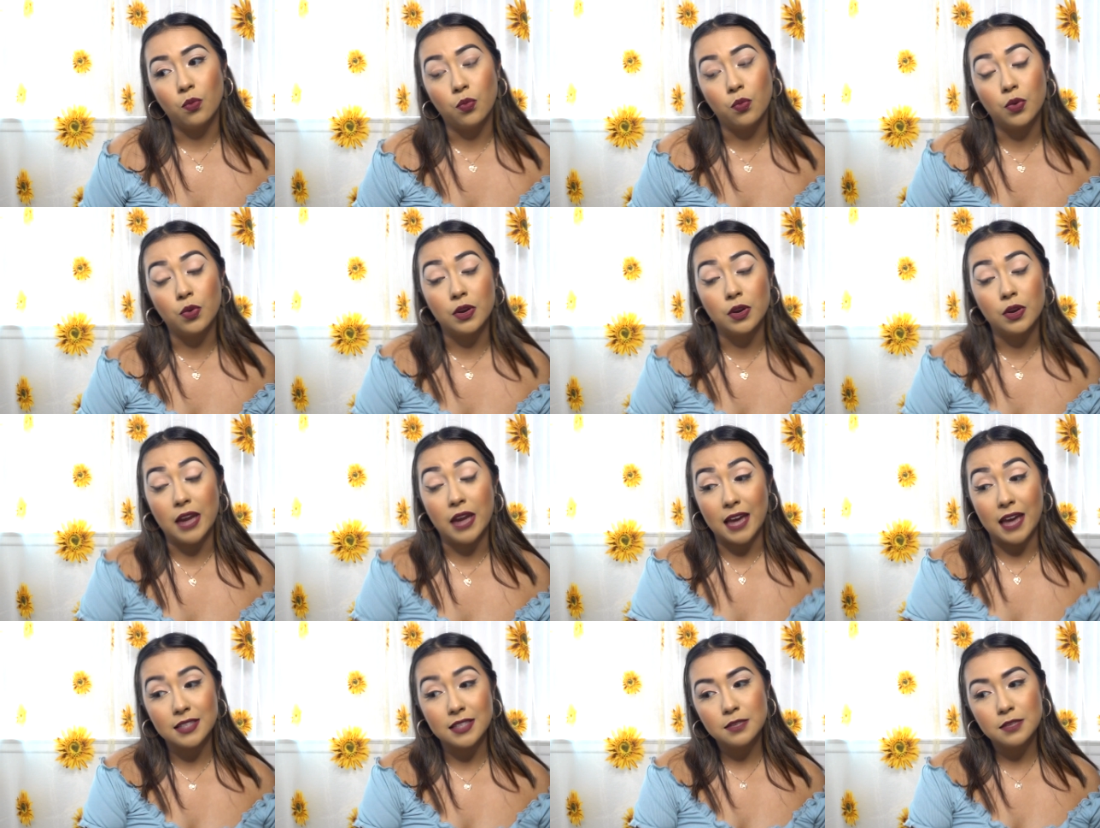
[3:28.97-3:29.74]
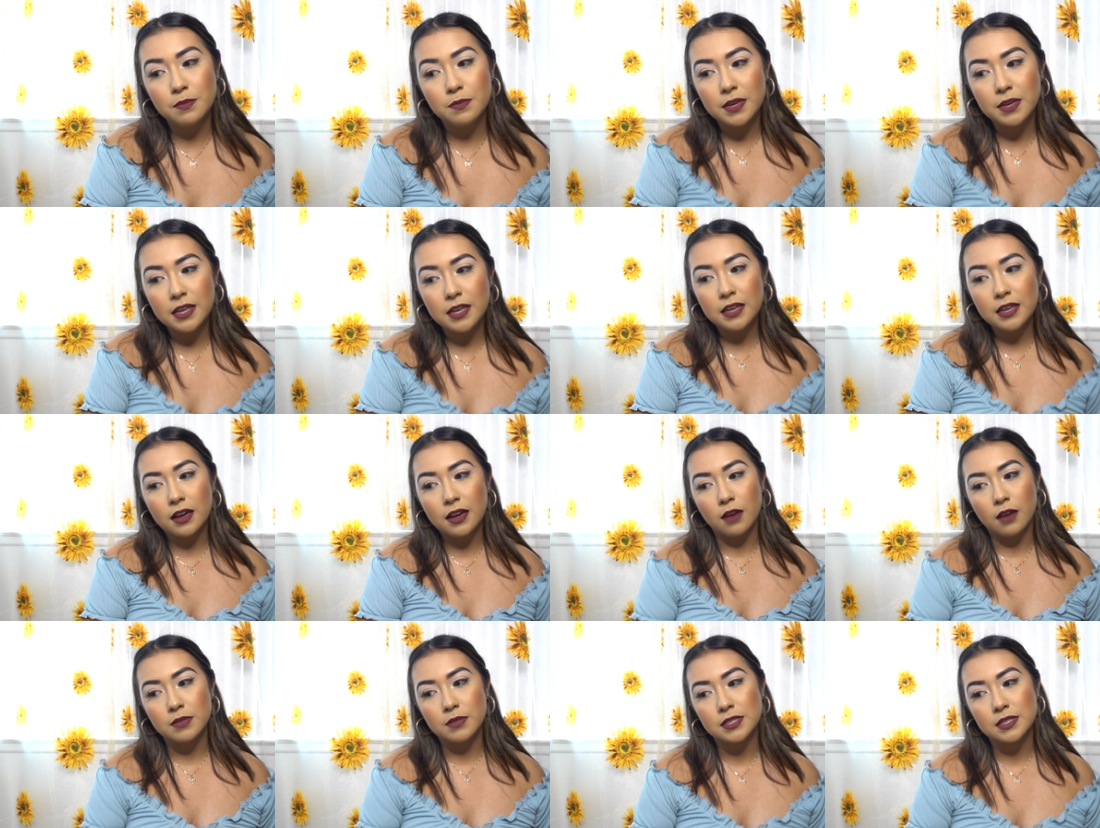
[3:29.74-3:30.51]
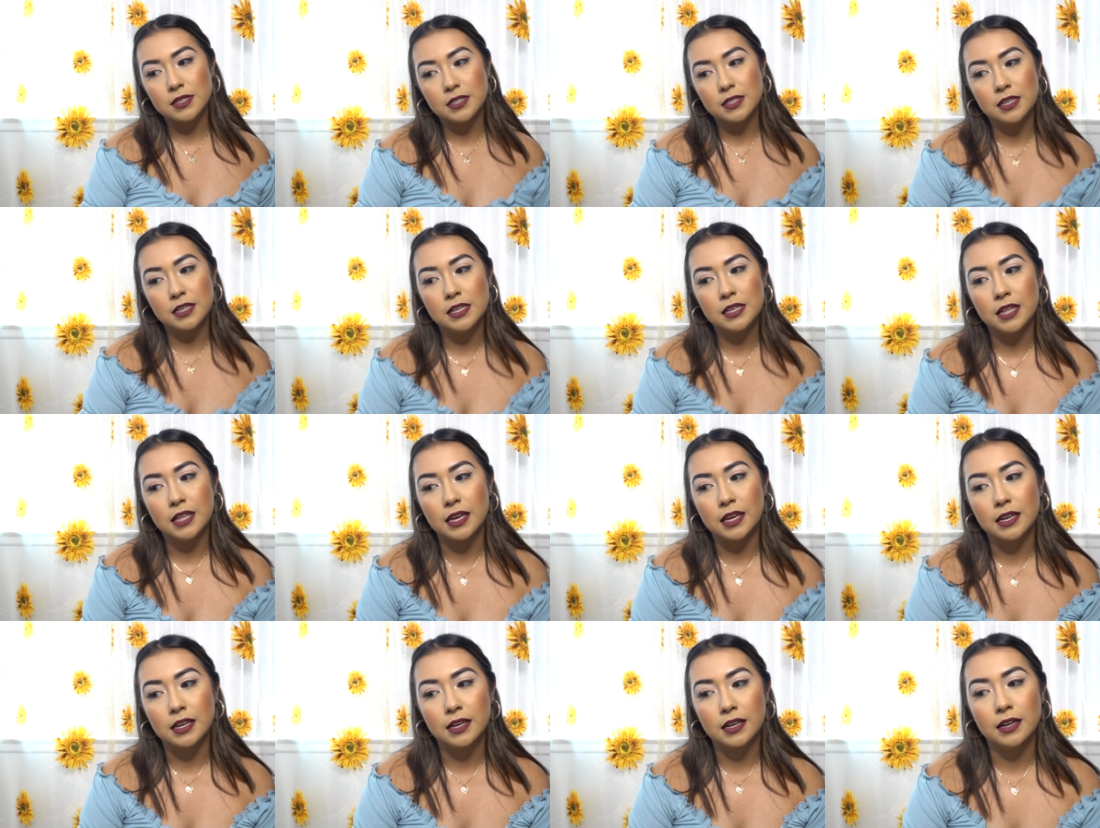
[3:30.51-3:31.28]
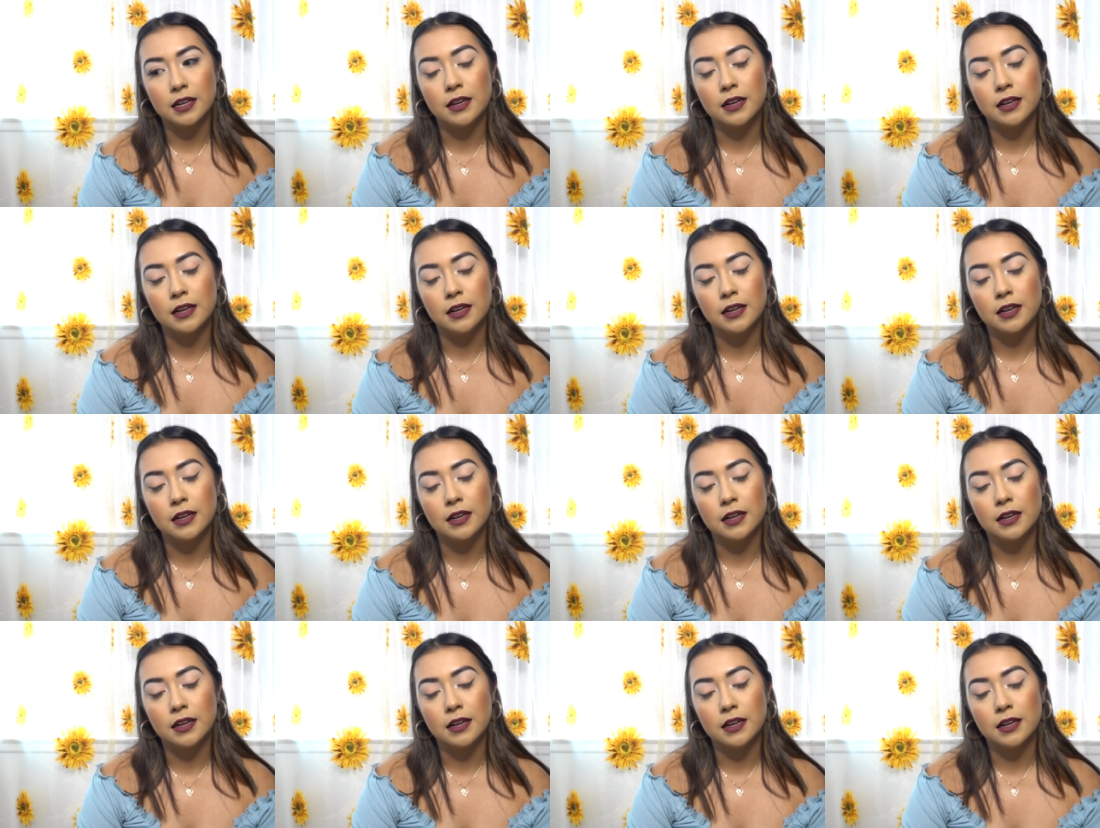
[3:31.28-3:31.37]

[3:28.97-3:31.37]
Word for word: would like to be, obviously. Like,